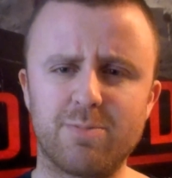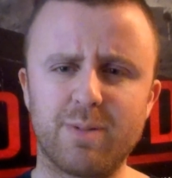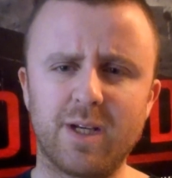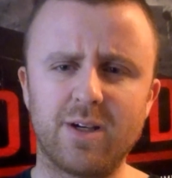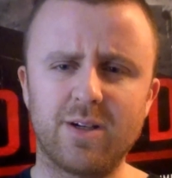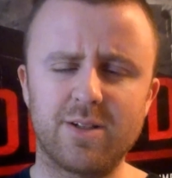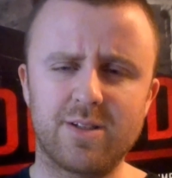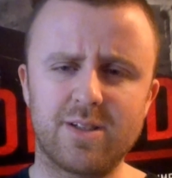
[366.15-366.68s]

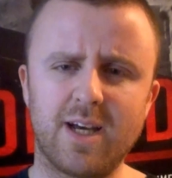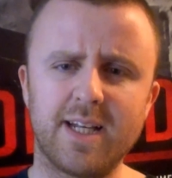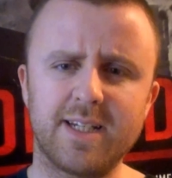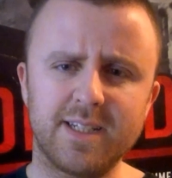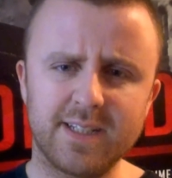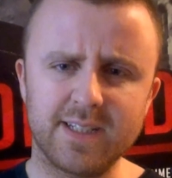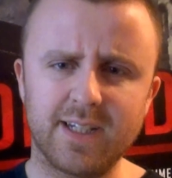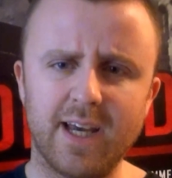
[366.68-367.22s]
because I
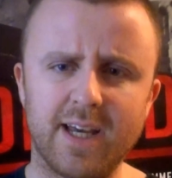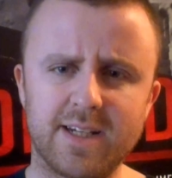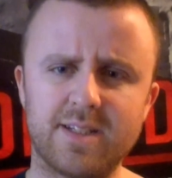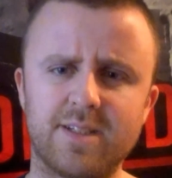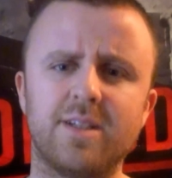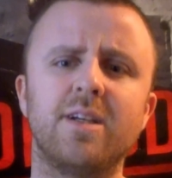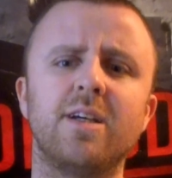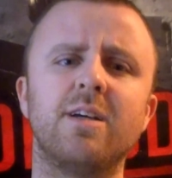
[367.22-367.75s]
didn't
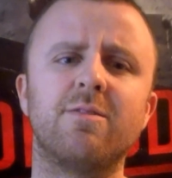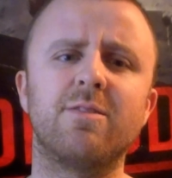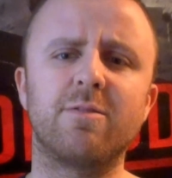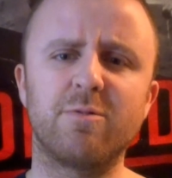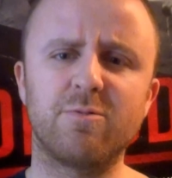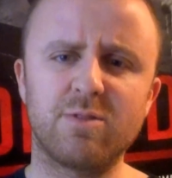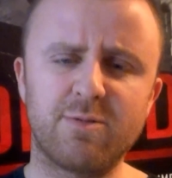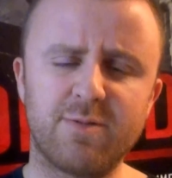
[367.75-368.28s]
get
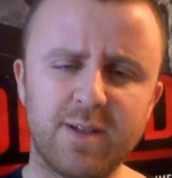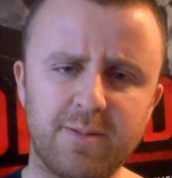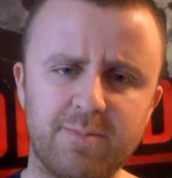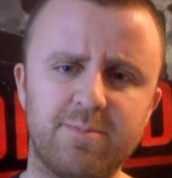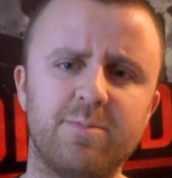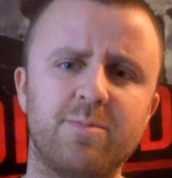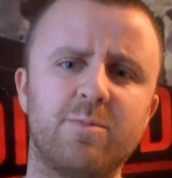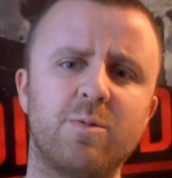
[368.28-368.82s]
the film,